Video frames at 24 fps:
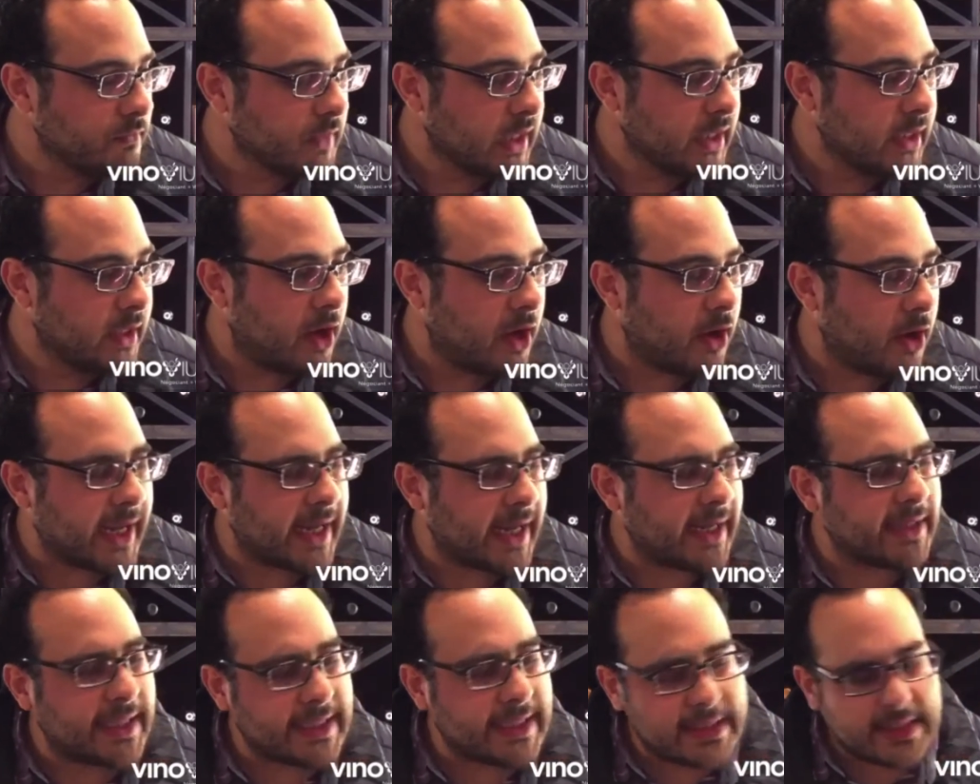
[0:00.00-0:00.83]
Okay,
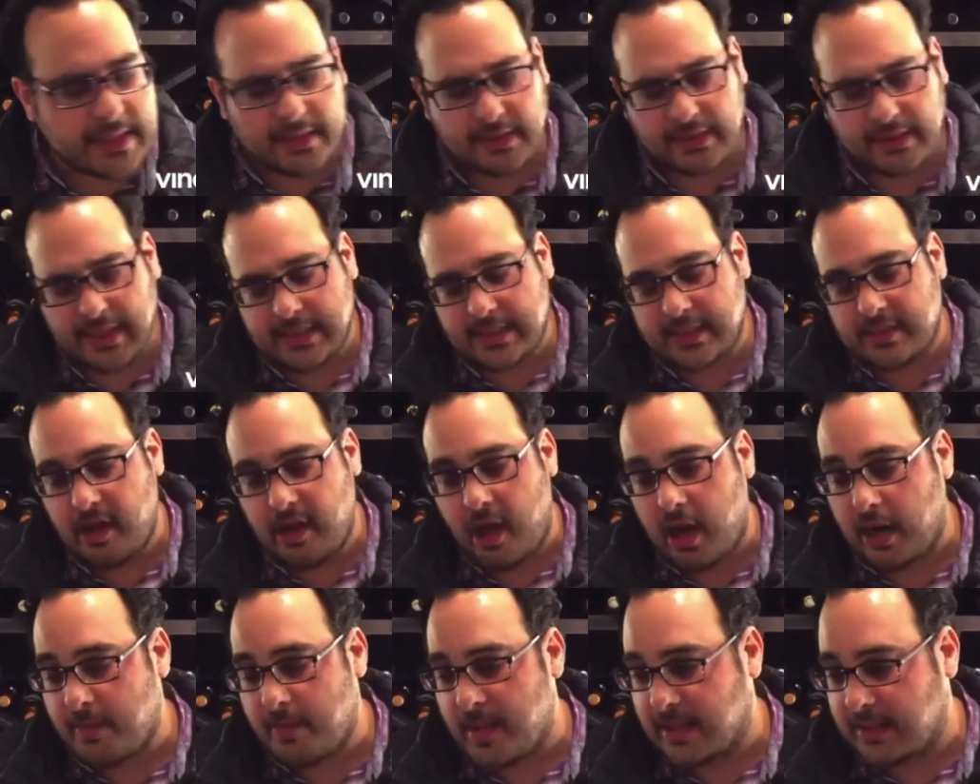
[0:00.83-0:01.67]
let's let's talk
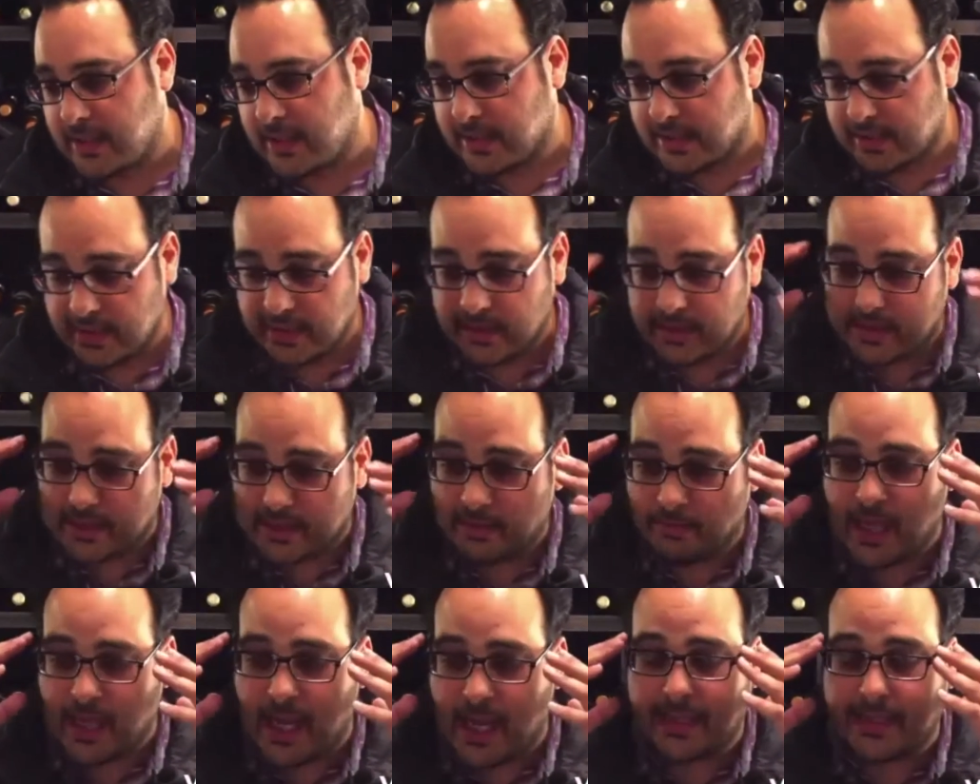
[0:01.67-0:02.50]
about this in some
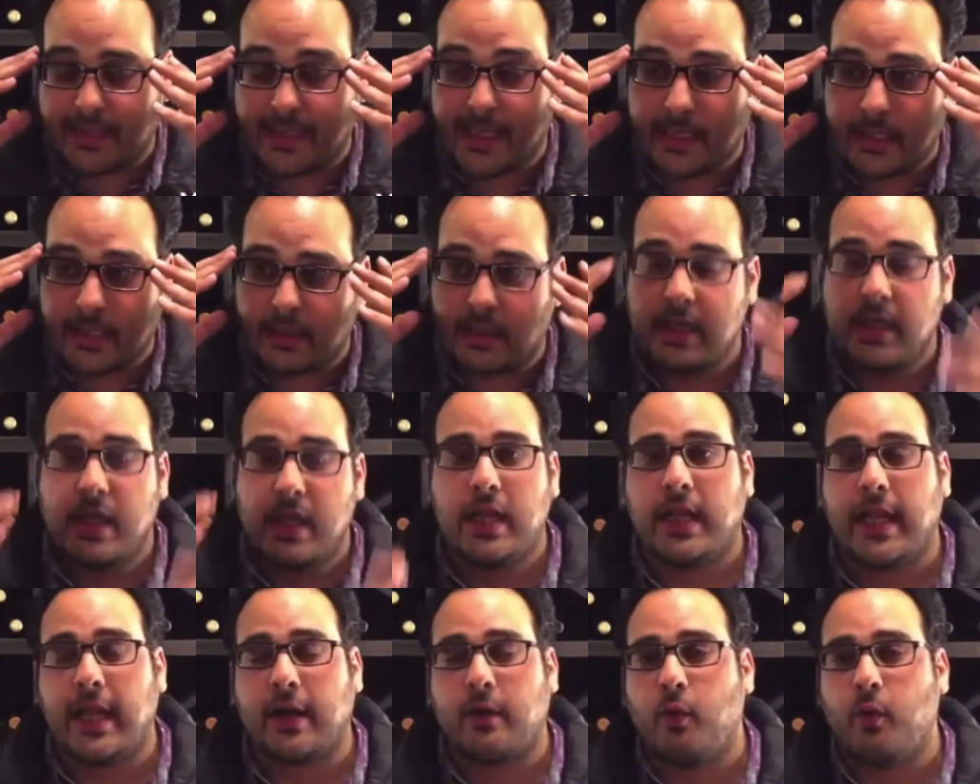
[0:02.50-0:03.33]
context.
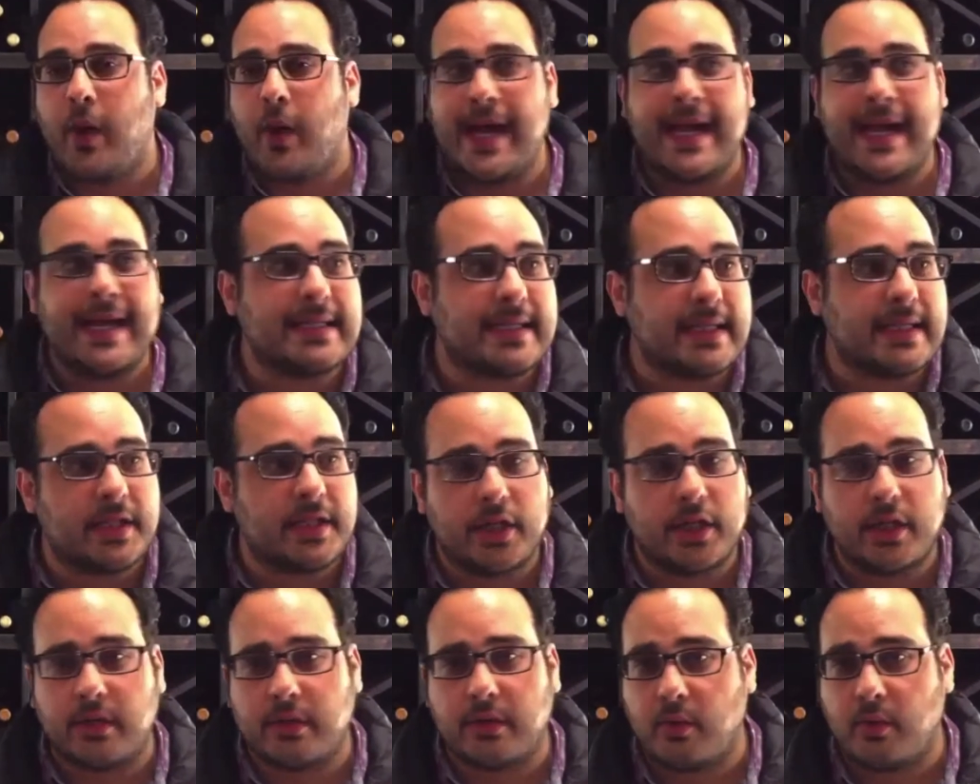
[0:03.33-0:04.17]
Like, why is this a
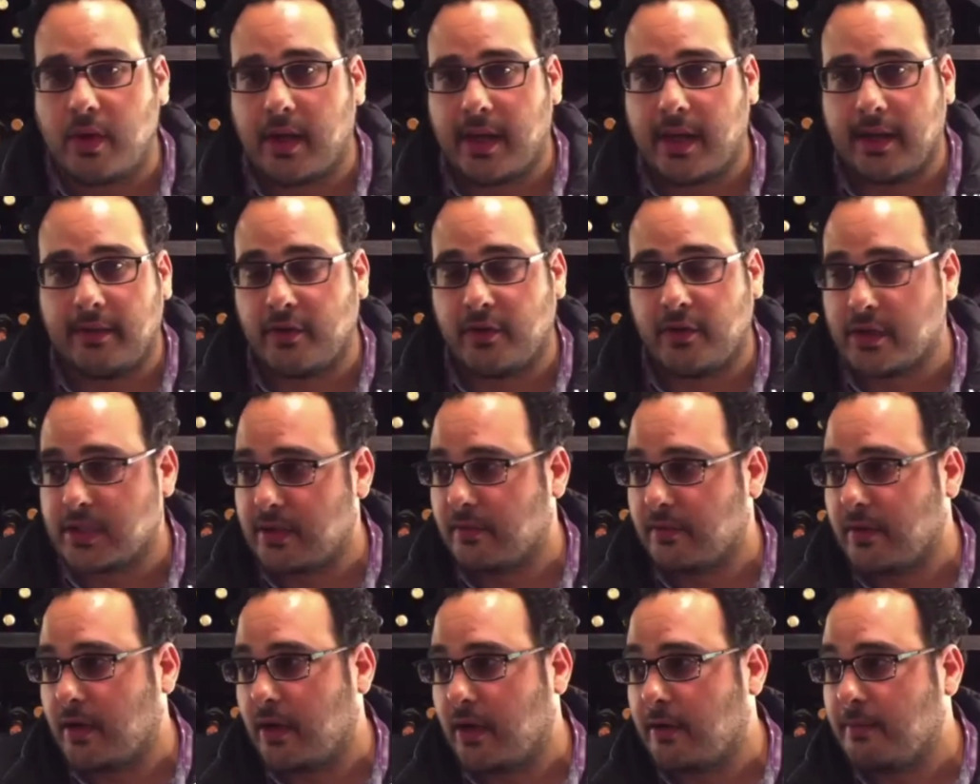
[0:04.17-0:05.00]
good wine? First of
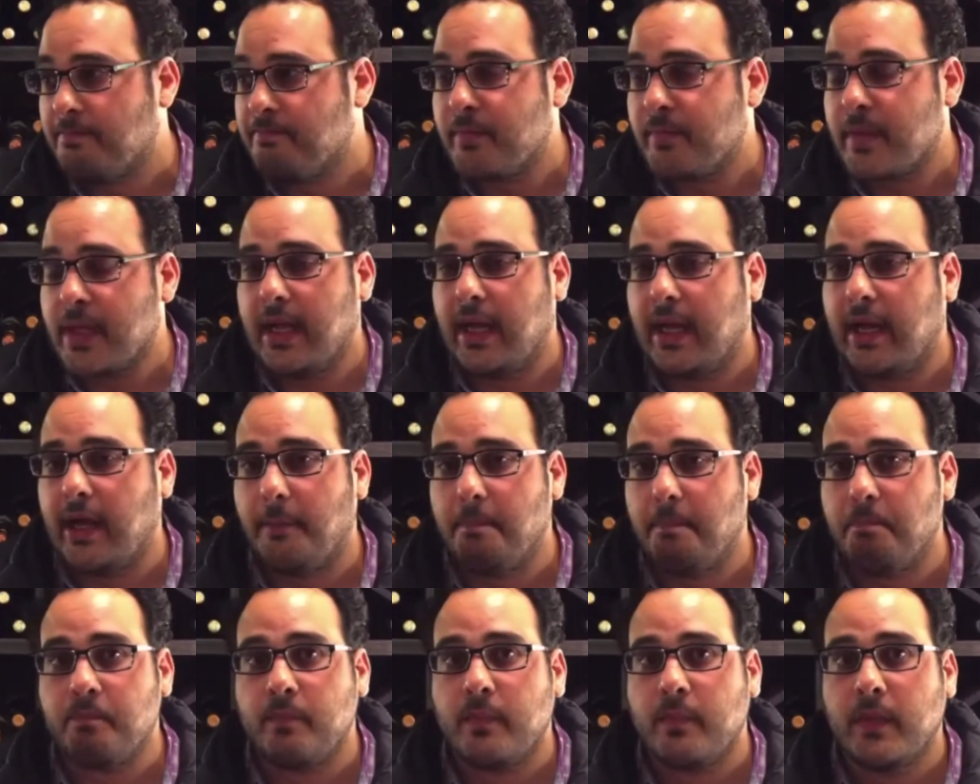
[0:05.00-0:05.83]
all,
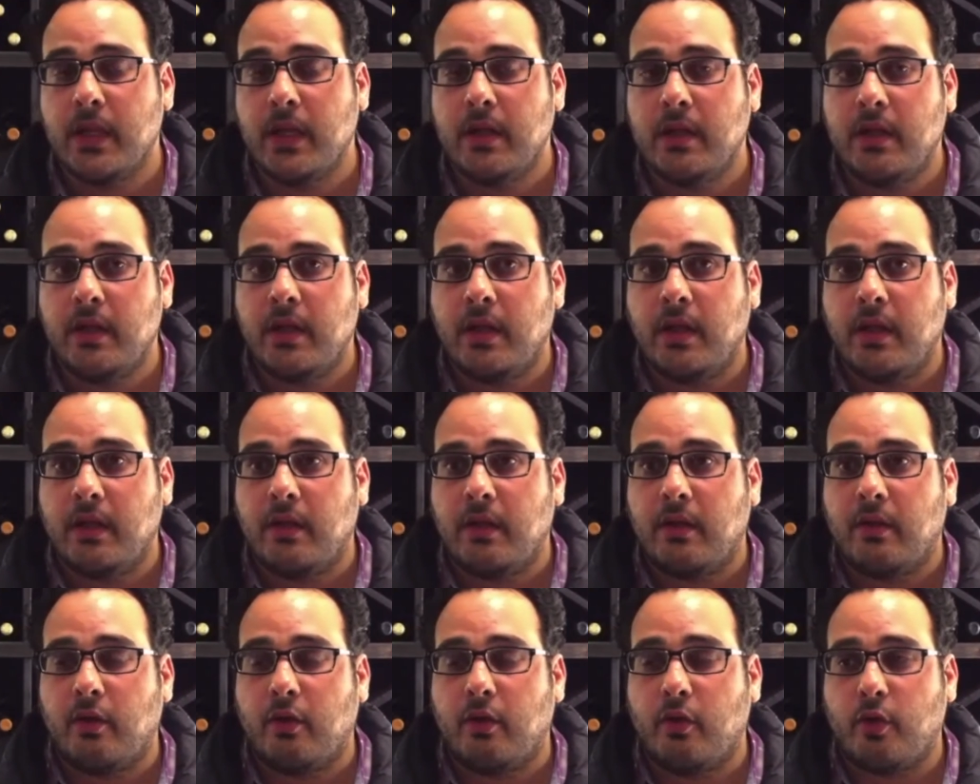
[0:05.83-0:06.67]
um,
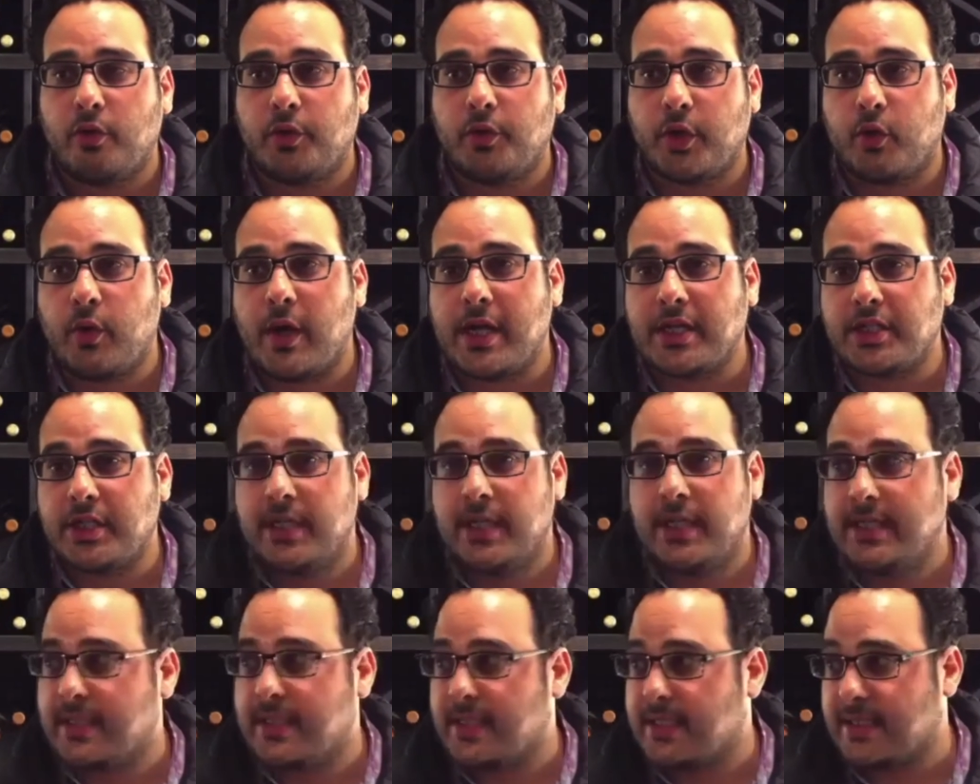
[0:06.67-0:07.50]
the question
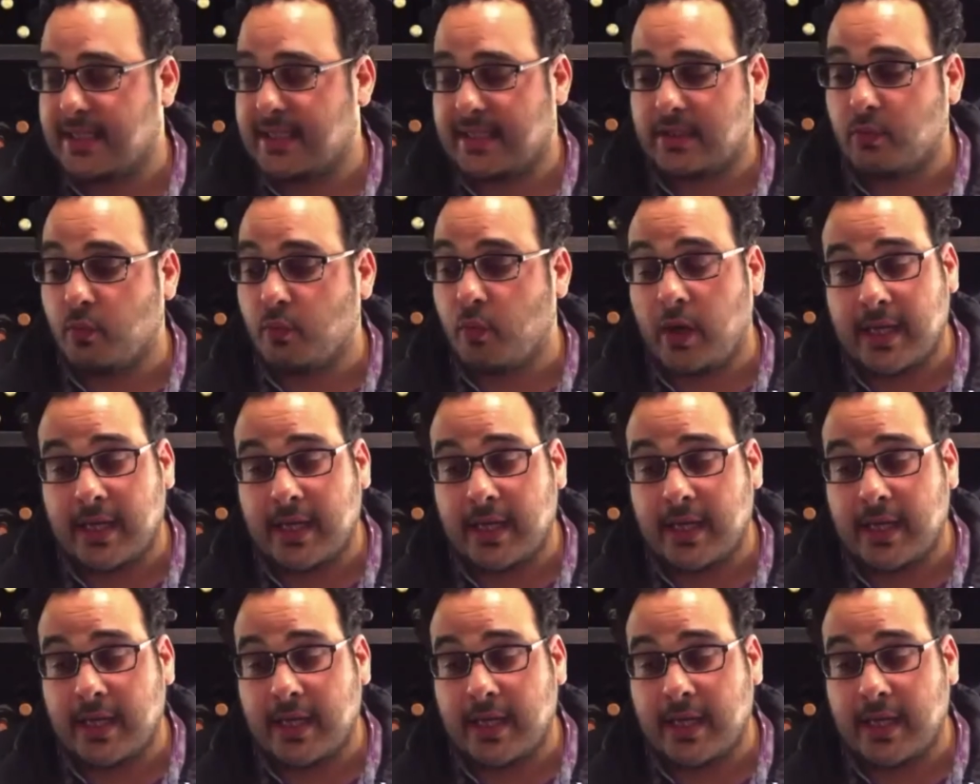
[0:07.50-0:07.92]
is: is it one?